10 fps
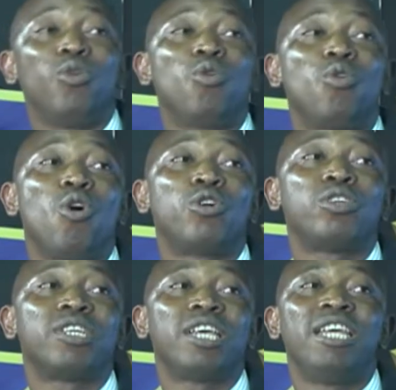occurred
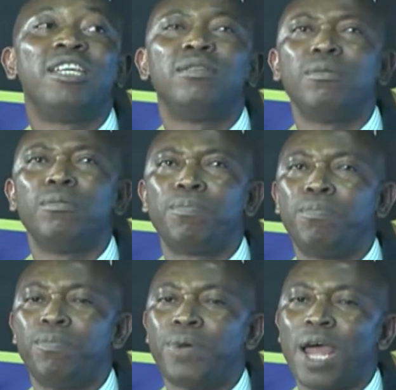
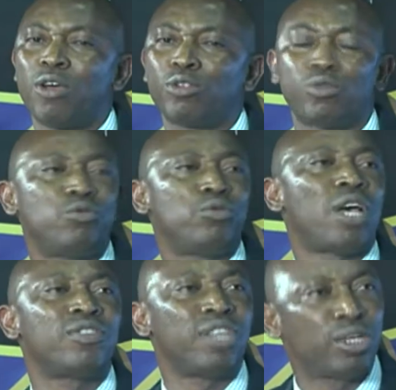prior to
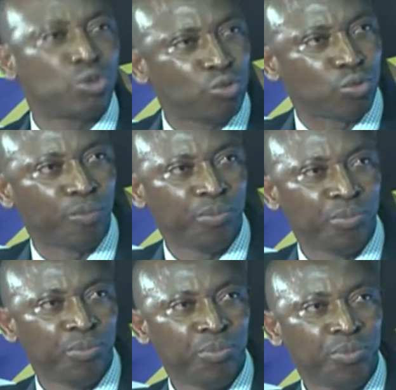2002,
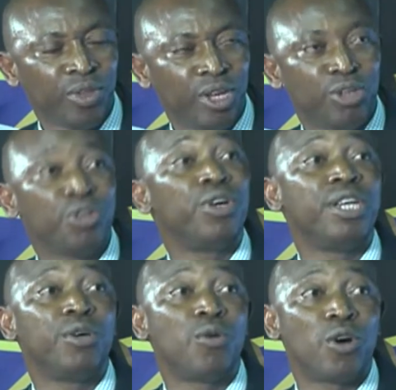during
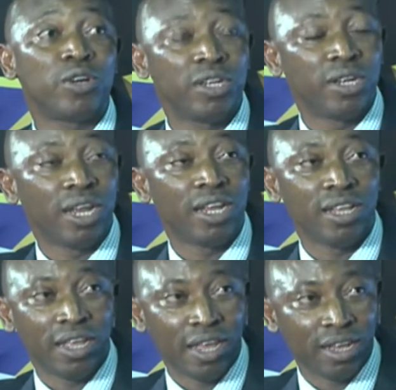the war
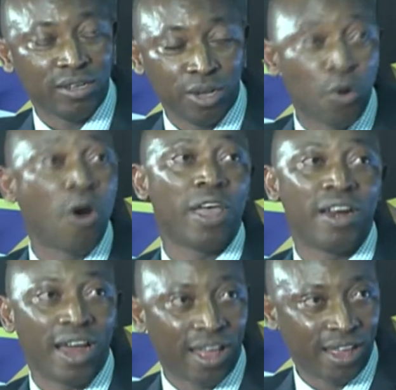
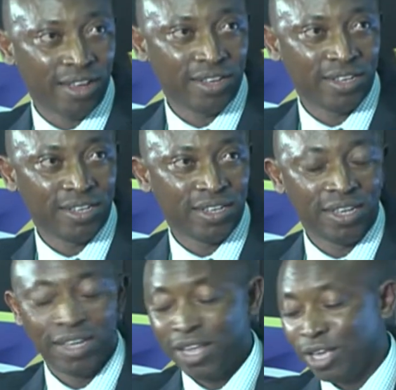era.
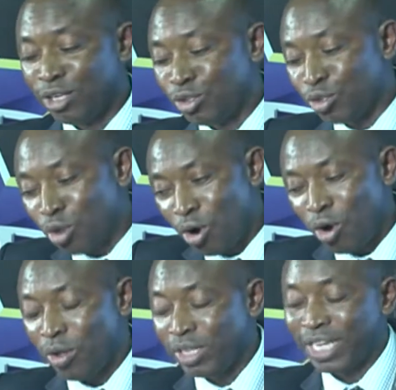So
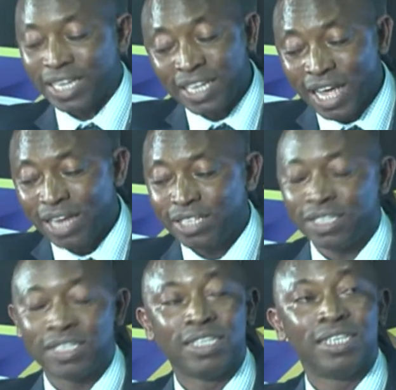technically,
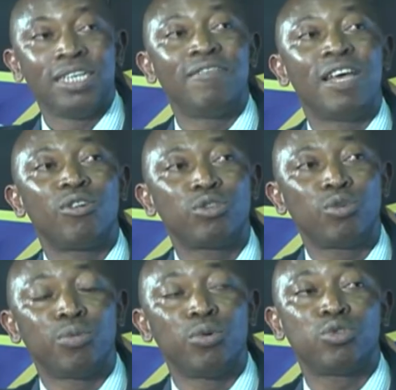they were not
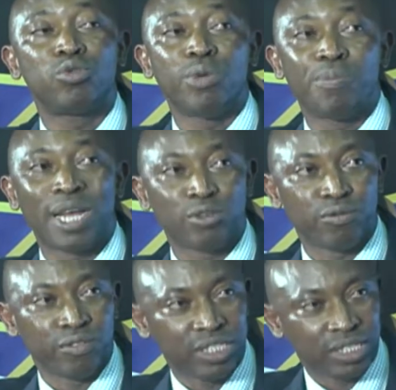supposed to be part
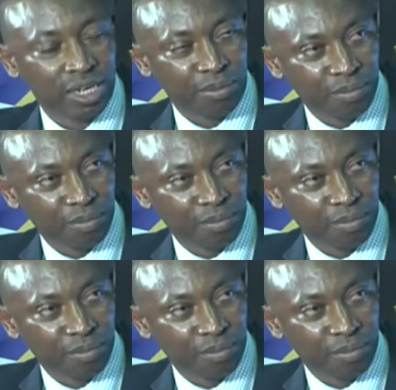of this scheme.